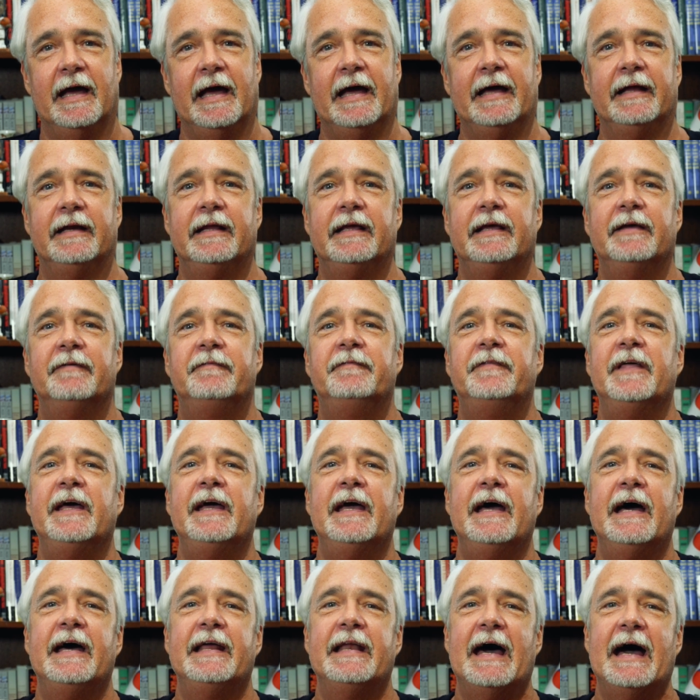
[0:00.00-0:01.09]
And if they
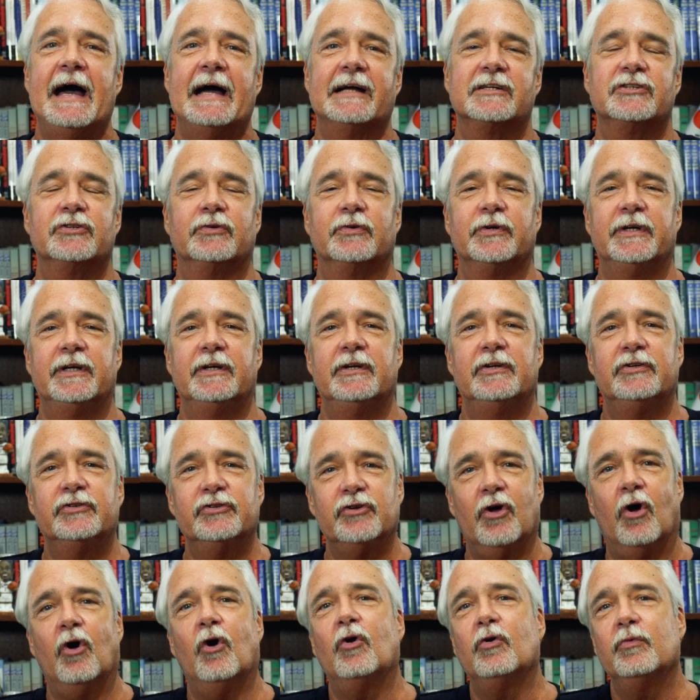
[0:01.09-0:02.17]
had actually
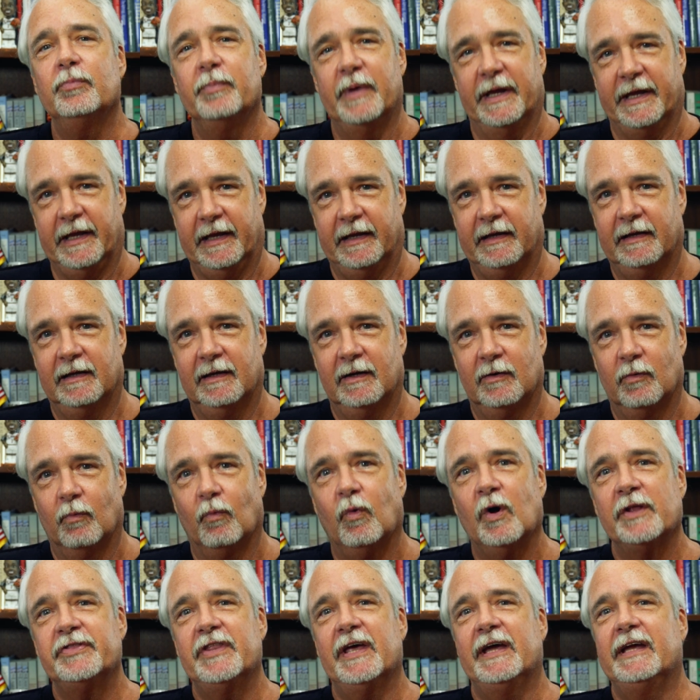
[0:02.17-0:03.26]
told me
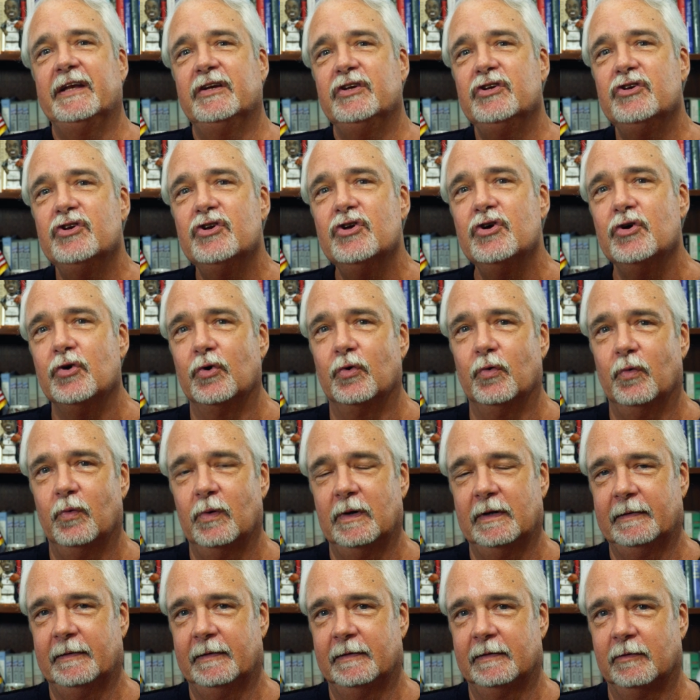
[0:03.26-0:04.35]
what they knew
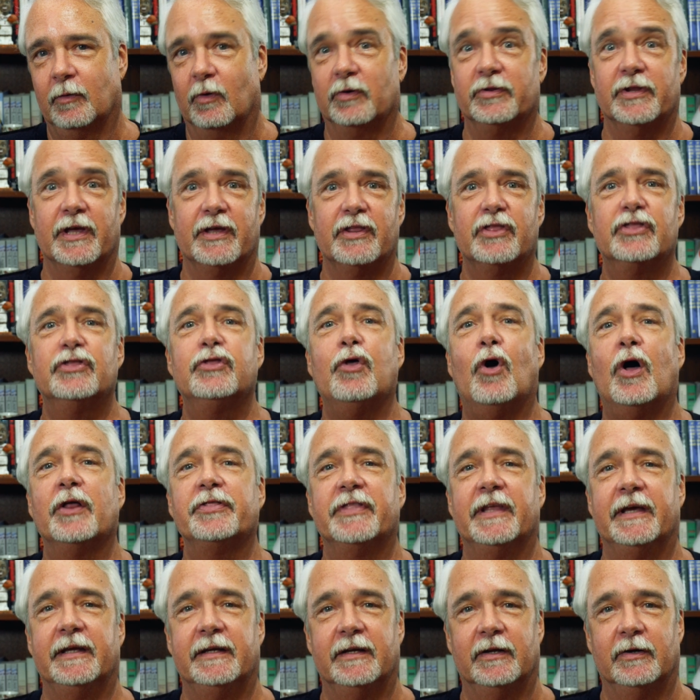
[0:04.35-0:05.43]
or they
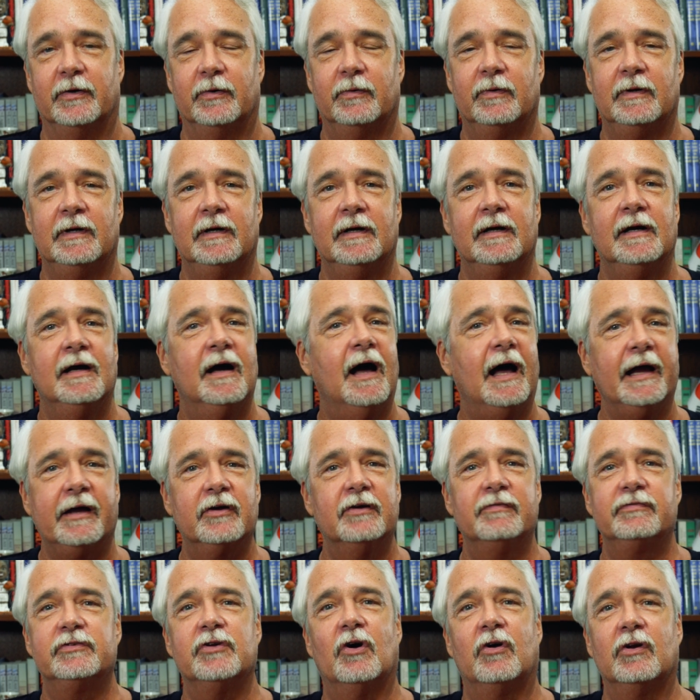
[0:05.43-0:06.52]
thought they knew, I
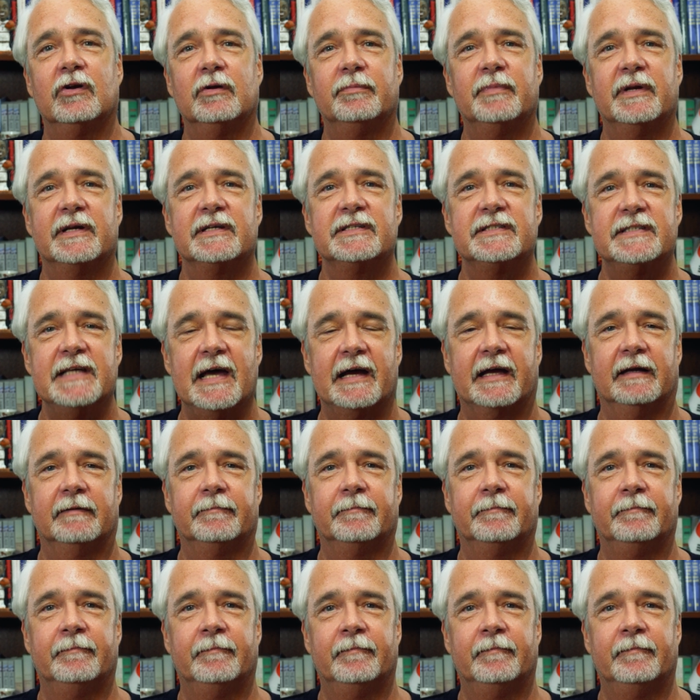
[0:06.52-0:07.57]
could have told them in a second.